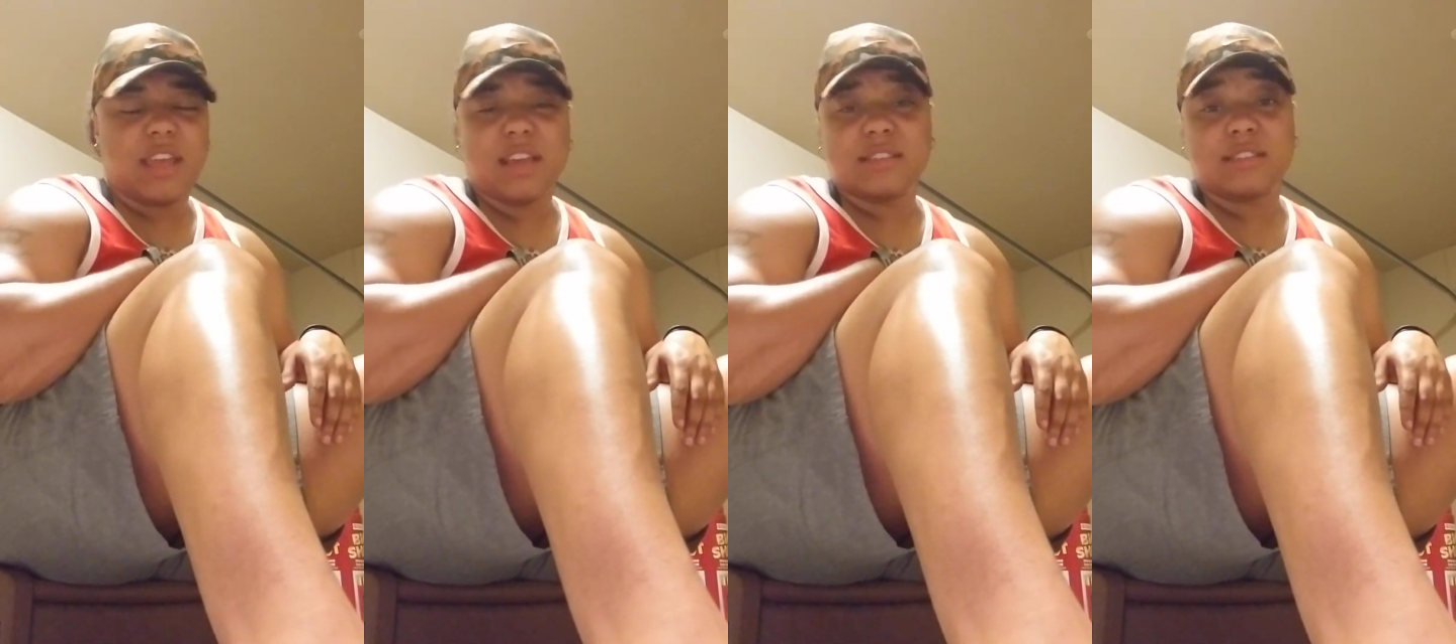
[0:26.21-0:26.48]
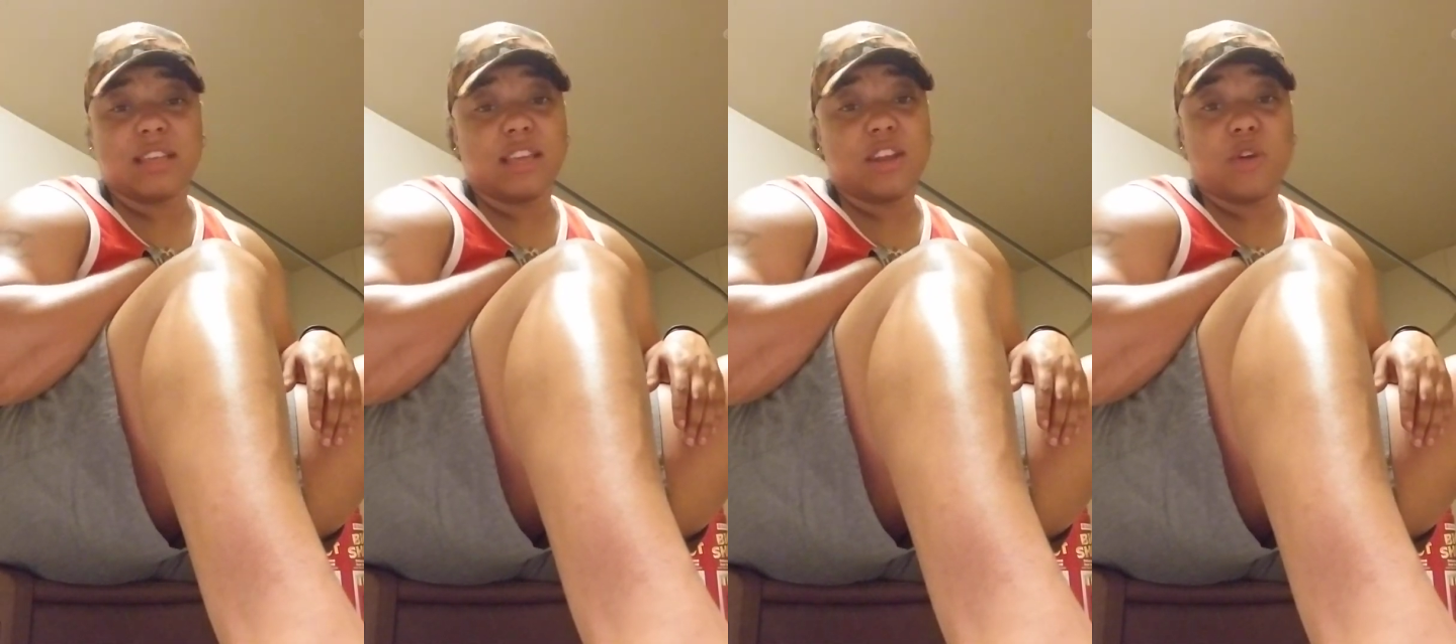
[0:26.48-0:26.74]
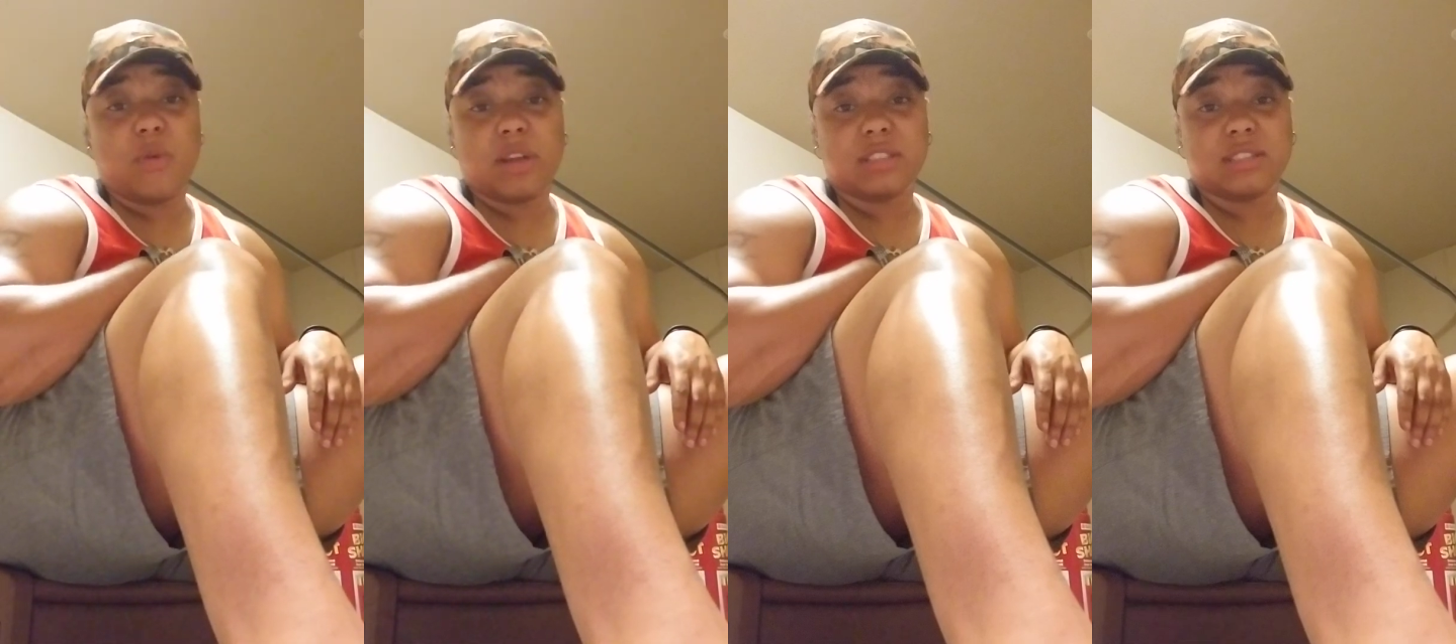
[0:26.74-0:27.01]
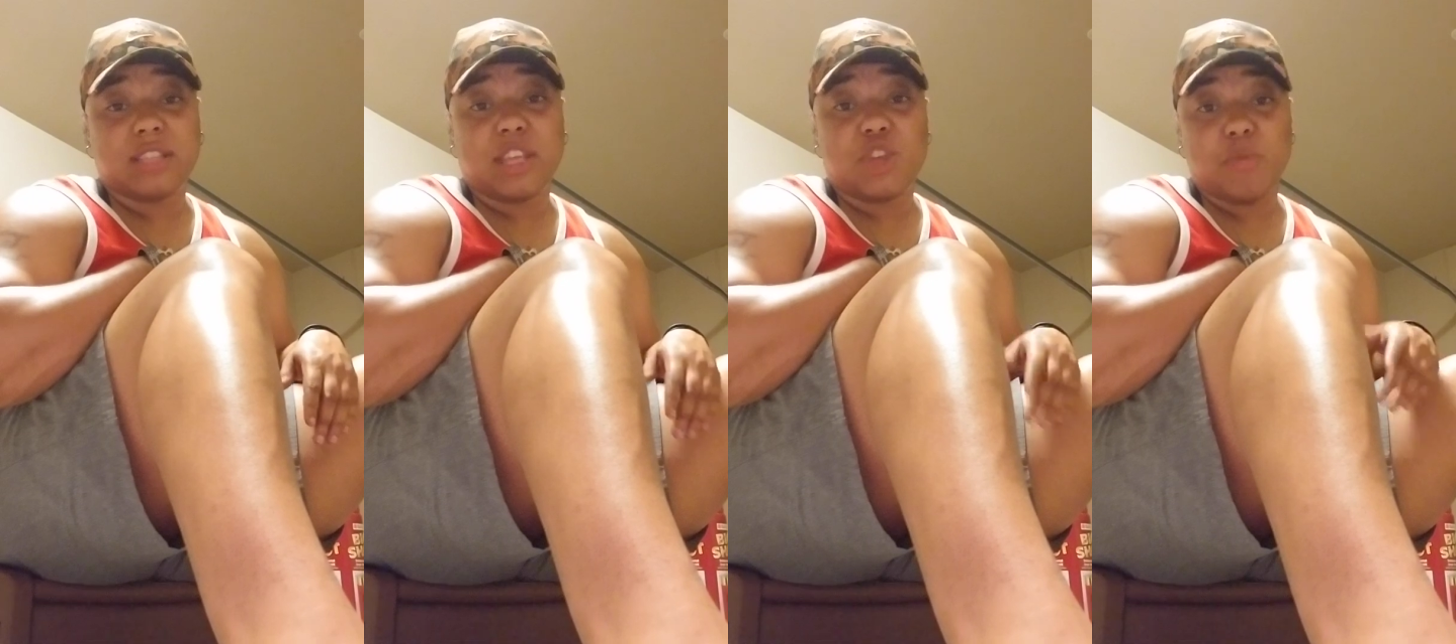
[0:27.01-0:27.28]
answer any
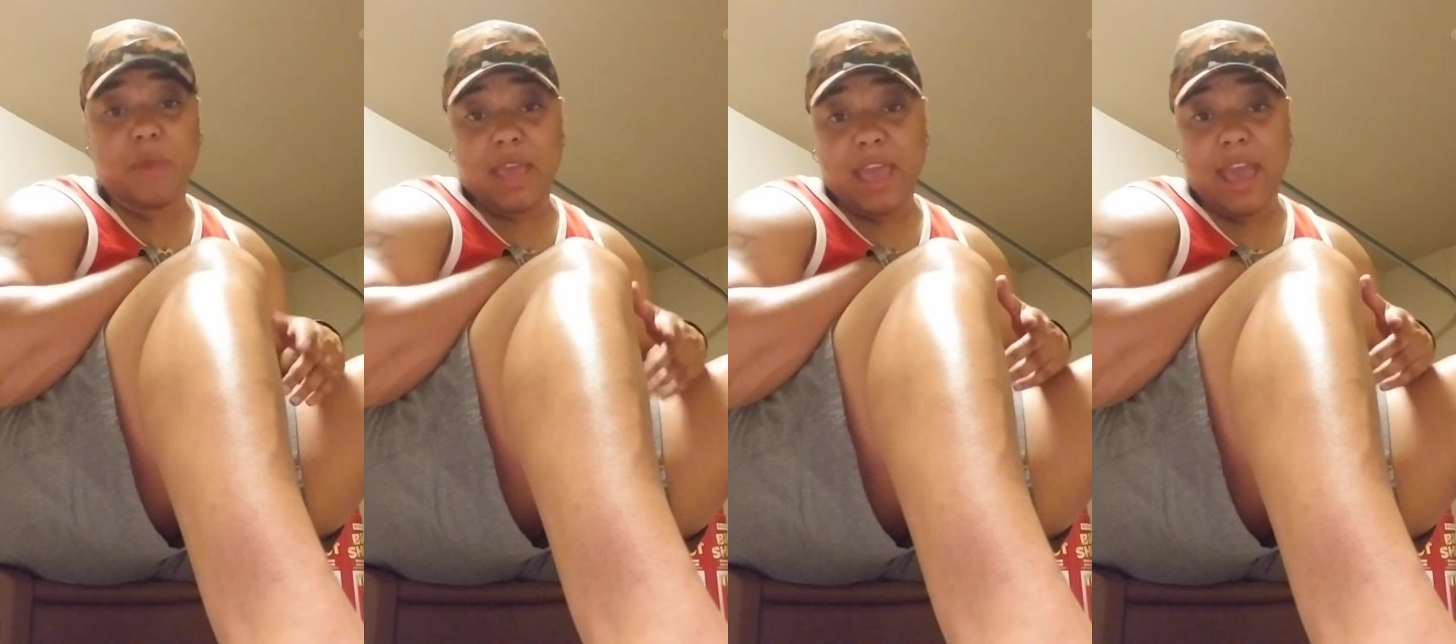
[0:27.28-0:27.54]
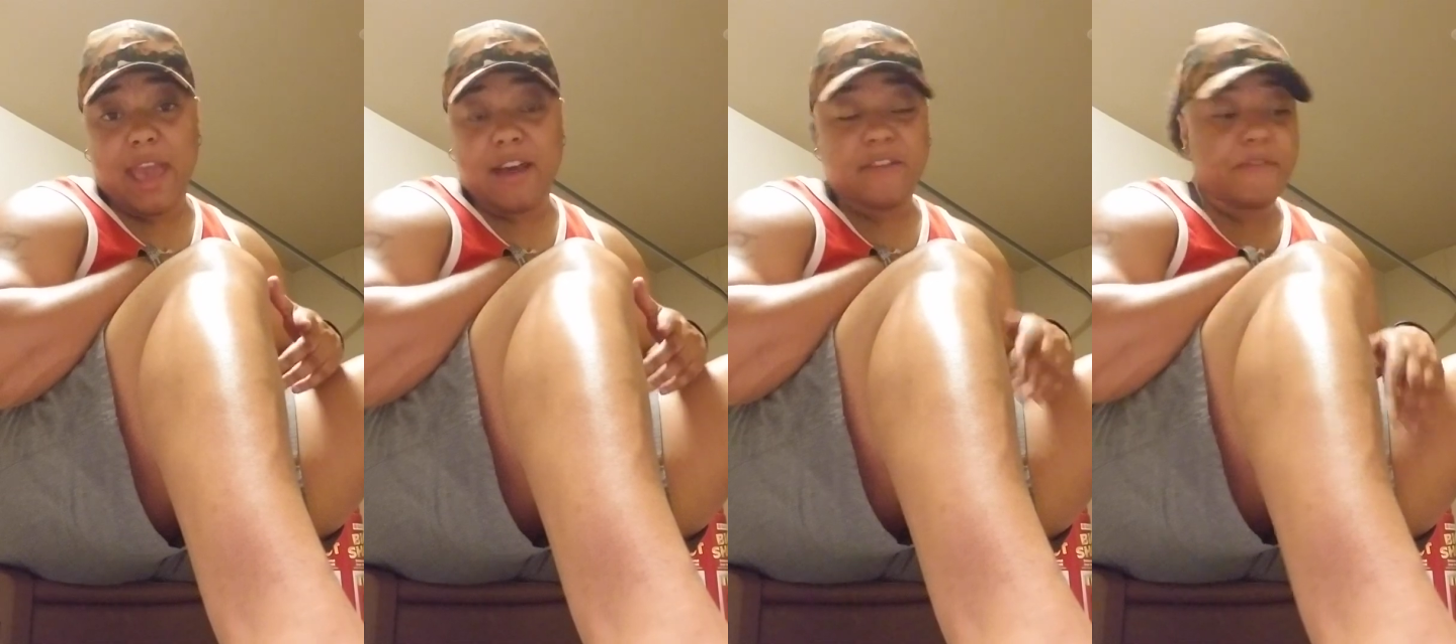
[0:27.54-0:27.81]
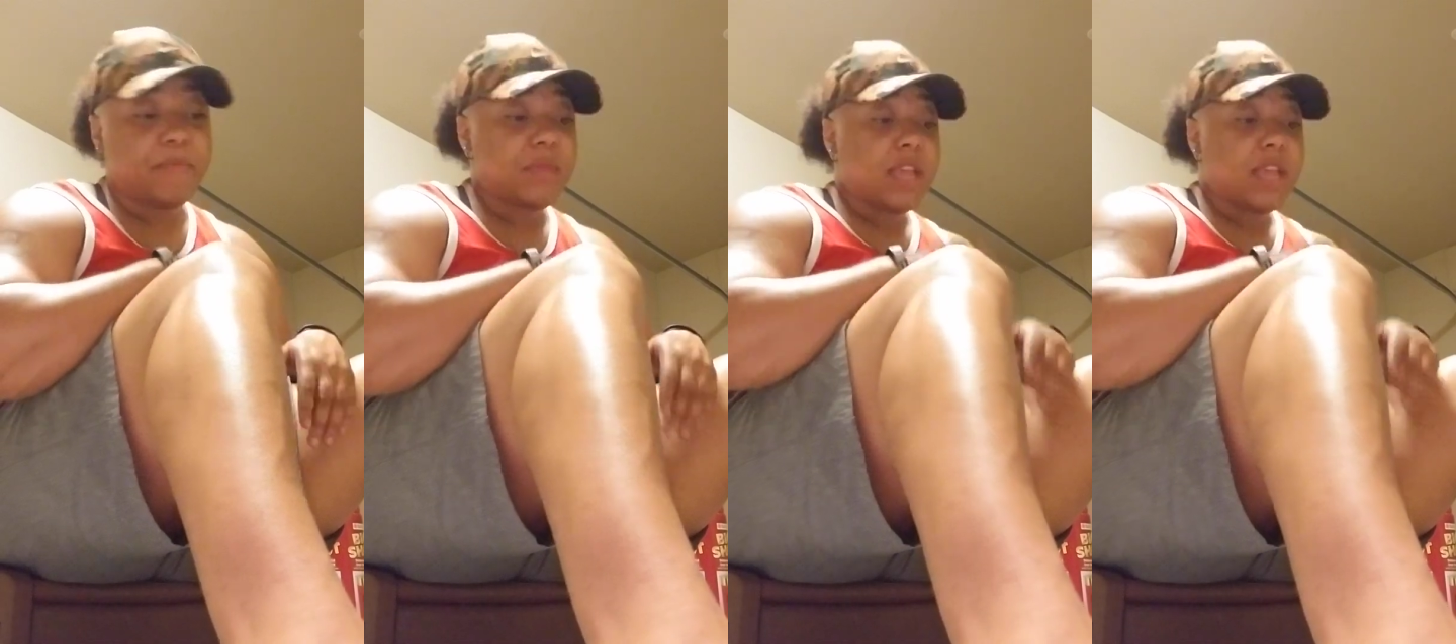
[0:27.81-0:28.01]
questions that you may have.